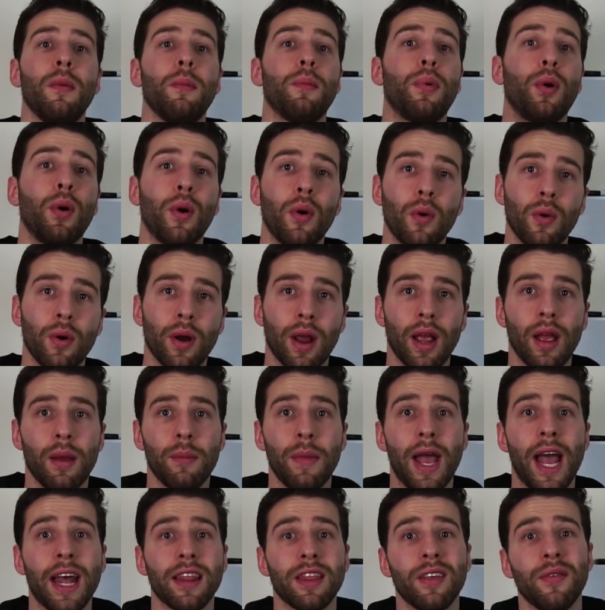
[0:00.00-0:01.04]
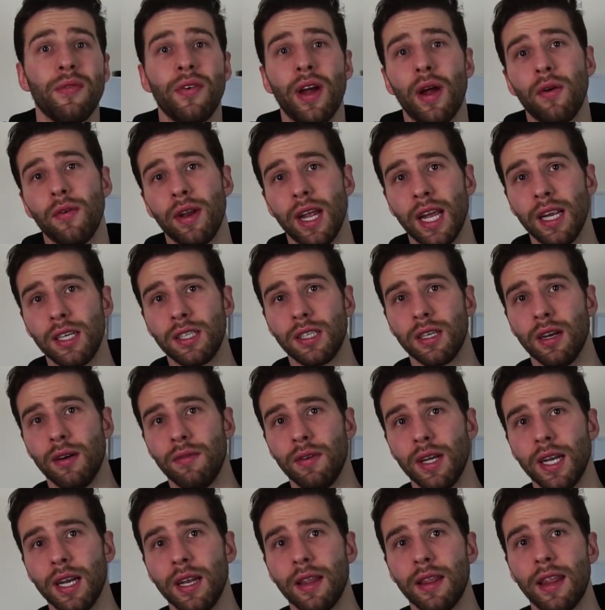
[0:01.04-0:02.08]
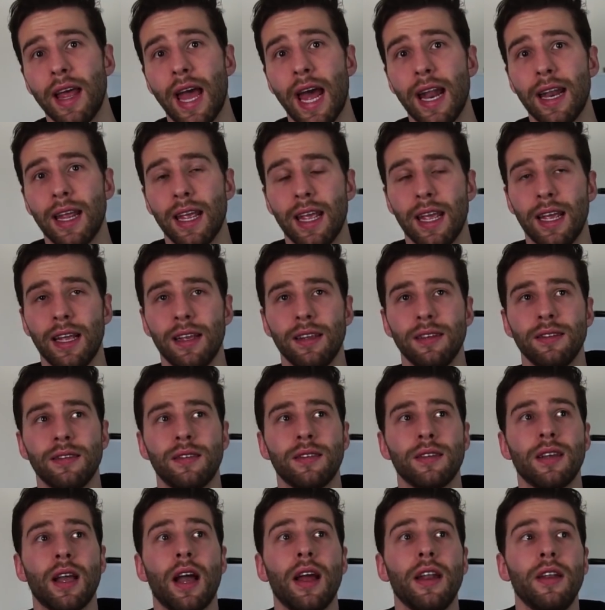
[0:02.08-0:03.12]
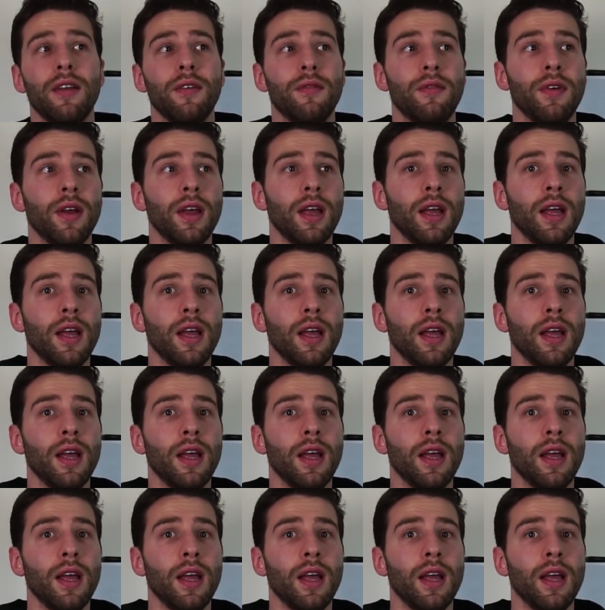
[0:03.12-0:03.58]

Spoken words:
program at the foundation of it that is kind of